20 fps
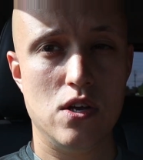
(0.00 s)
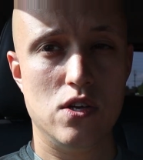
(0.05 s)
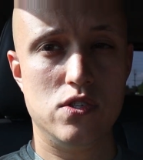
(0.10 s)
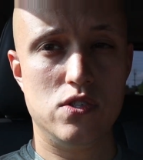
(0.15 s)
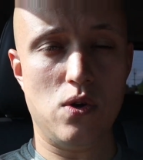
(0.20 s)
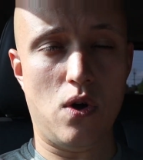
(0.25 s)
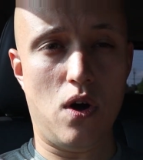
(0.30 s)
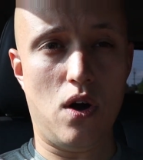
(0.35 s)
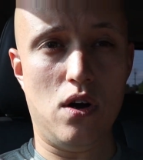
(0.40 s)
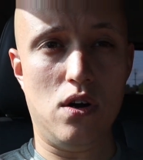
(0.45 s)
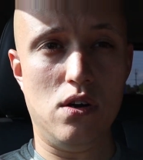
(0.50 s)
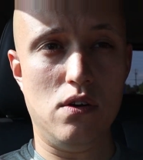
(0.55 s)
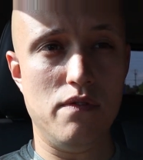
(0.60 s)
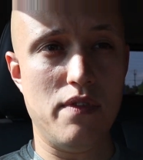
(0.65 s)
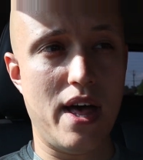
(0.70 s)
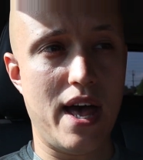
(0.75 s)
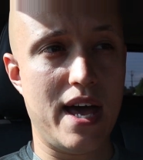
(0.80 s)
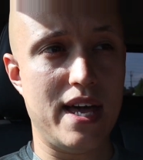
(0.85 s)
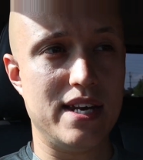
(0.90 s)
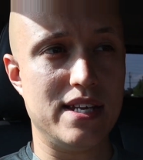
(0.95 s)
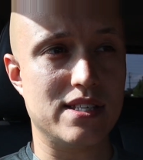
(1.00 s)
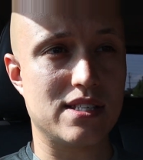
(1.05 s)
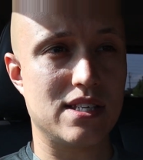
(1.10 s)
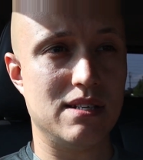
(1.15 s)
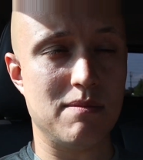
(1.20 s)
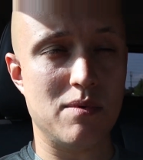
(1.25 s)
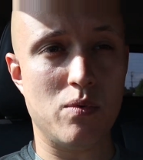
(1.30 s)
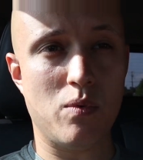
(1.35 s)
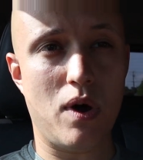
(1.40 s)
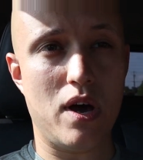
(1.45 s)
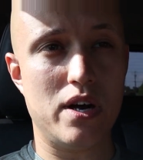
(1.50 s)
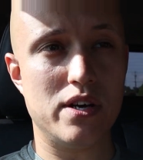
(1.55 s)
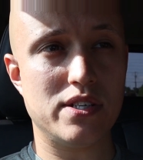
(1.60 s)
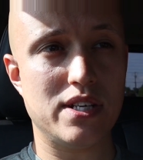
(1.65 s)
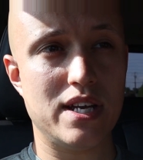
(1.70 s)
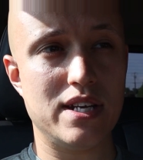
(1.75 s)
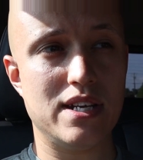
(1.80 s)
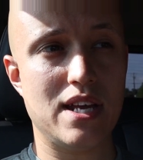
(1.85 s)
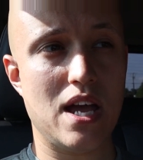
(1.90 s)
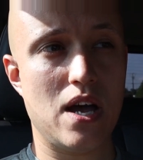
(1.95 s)
So all of that is gonna be
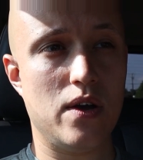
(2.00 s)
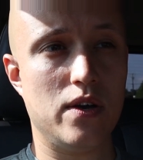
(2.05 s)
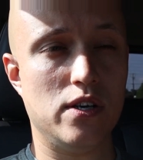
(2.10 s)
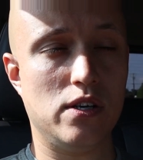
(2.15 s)
watertight now.